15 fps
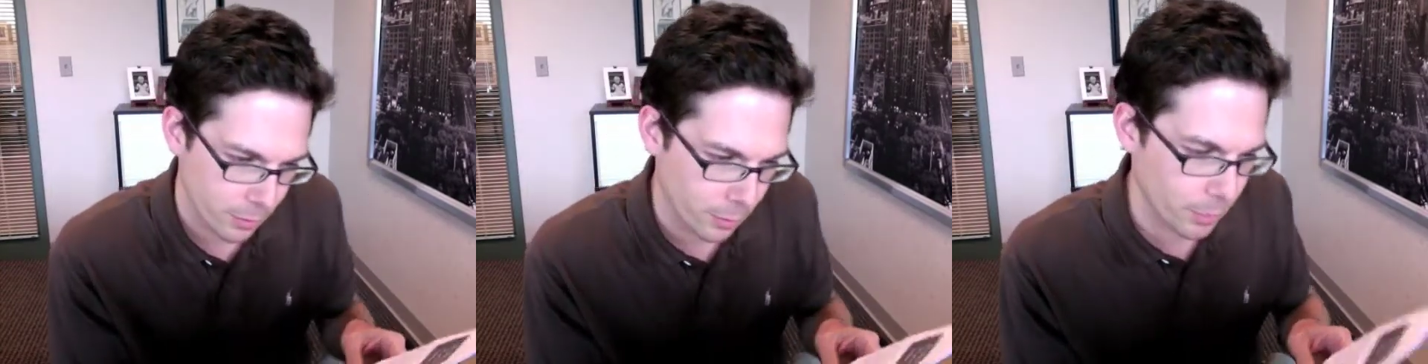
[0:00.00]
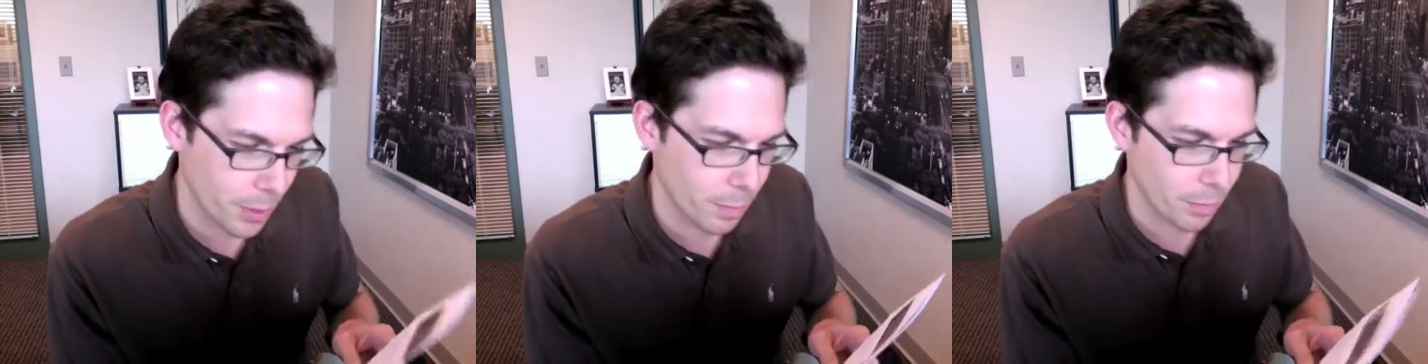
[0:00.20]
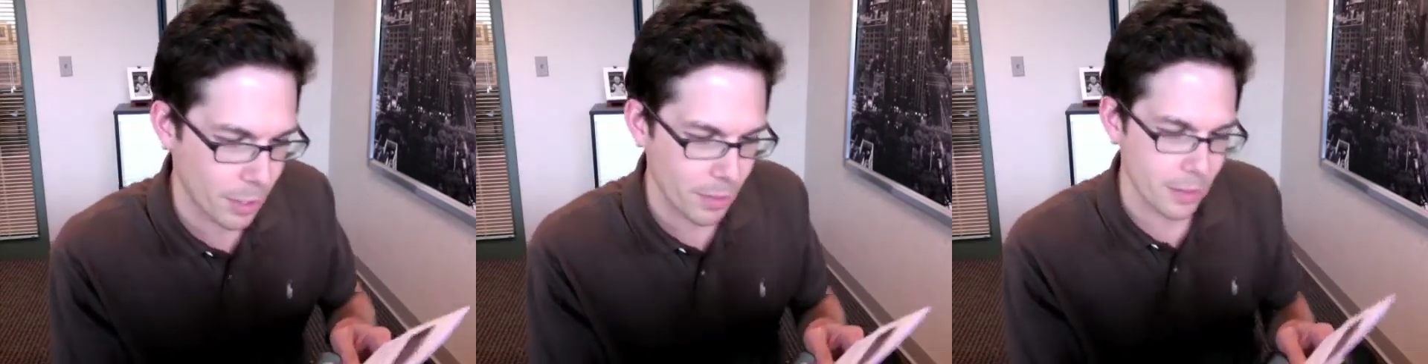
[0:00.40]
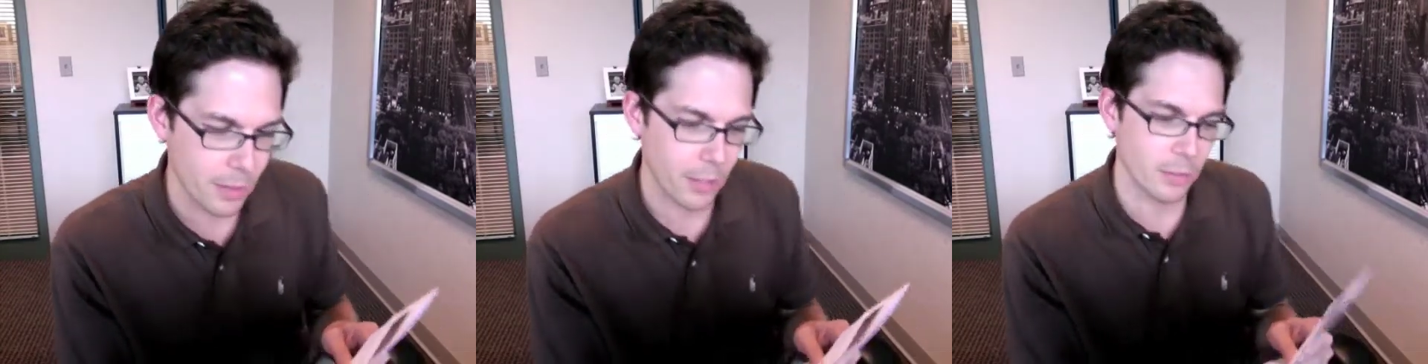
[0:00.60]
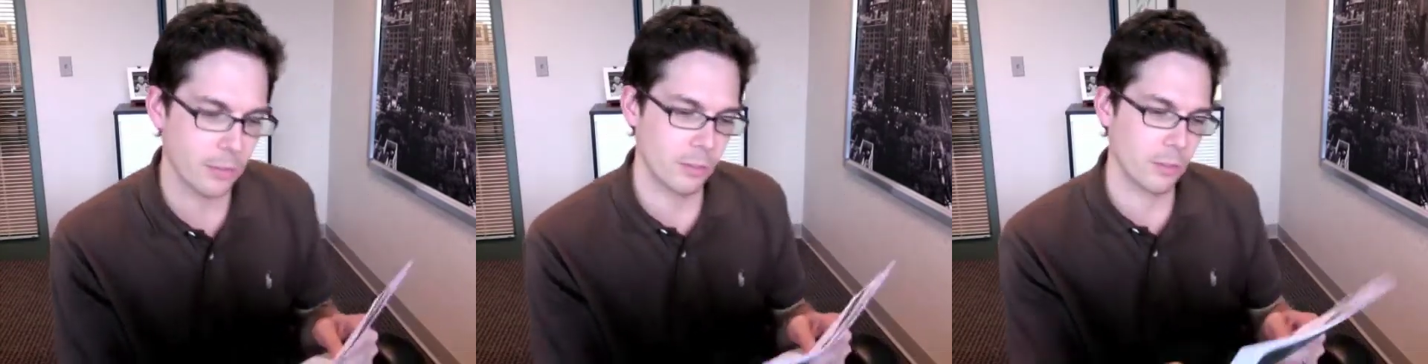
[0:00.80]
to reprint
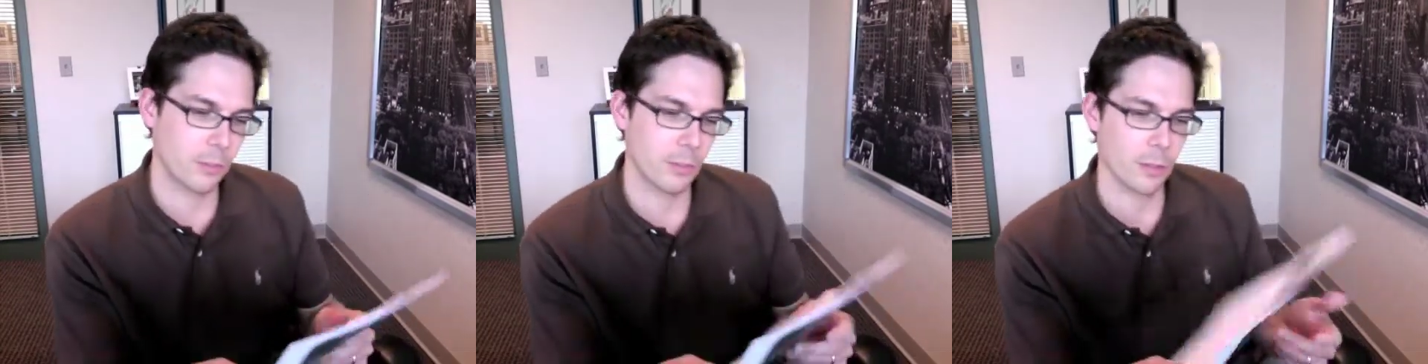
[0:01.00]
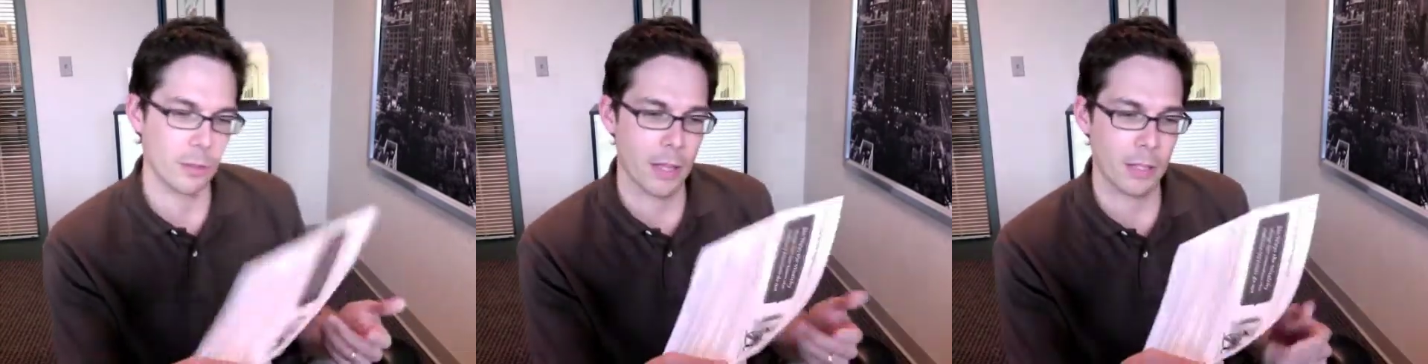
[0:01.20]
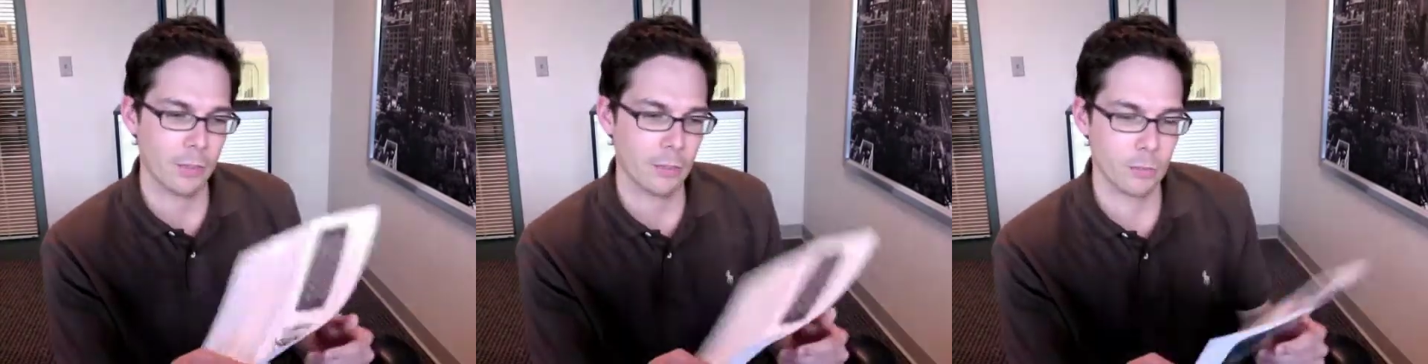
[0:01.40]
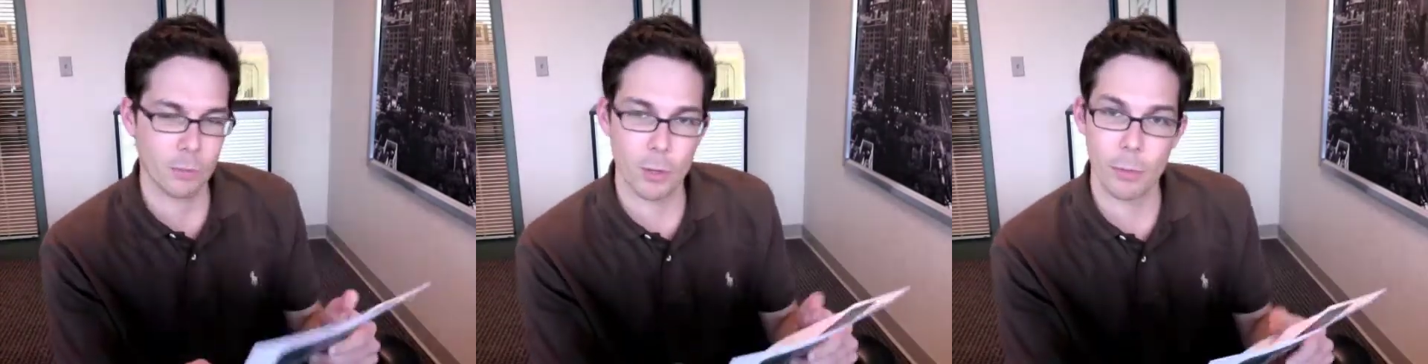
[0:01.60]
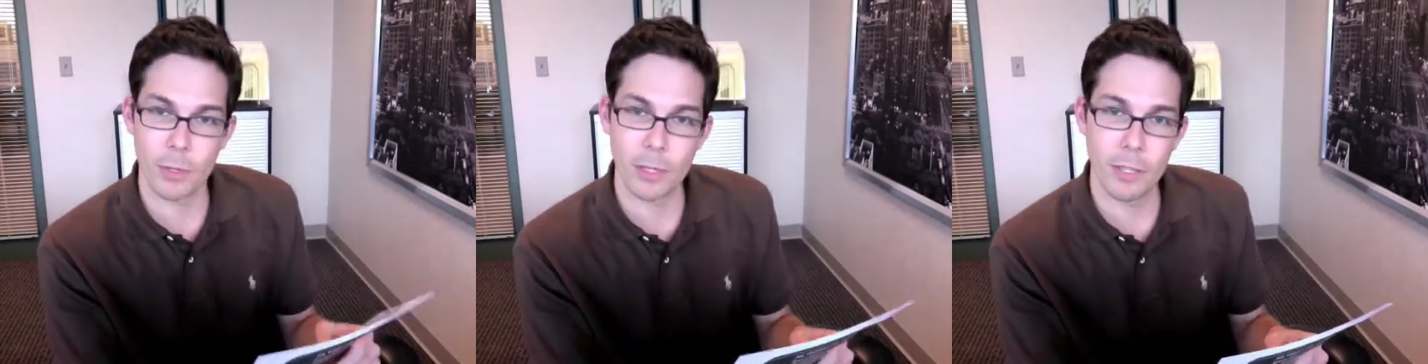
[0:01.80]
this, and so that's
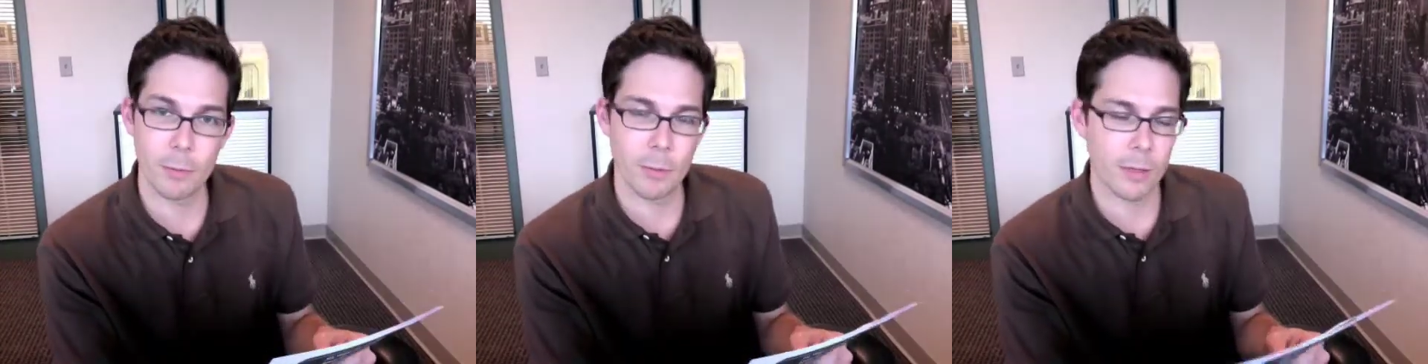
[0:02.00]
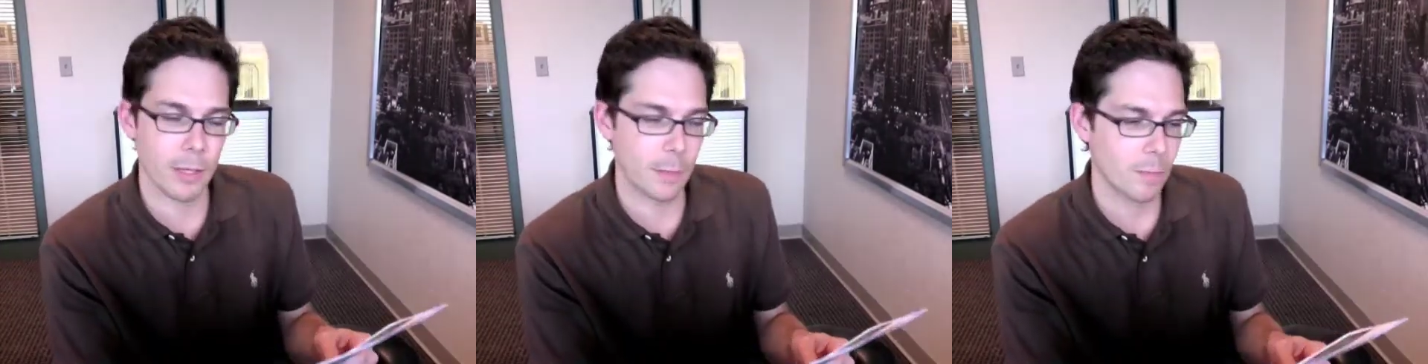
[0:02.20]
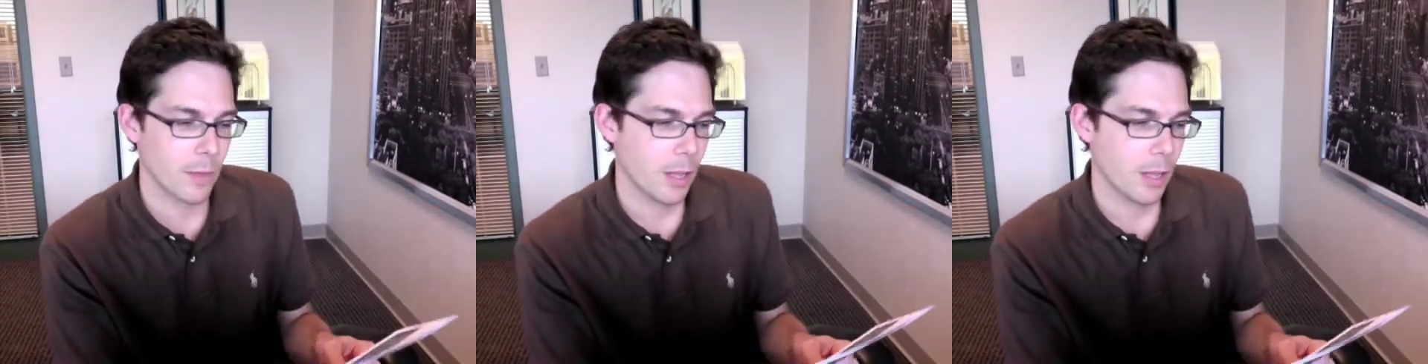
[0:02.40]
what we did with it.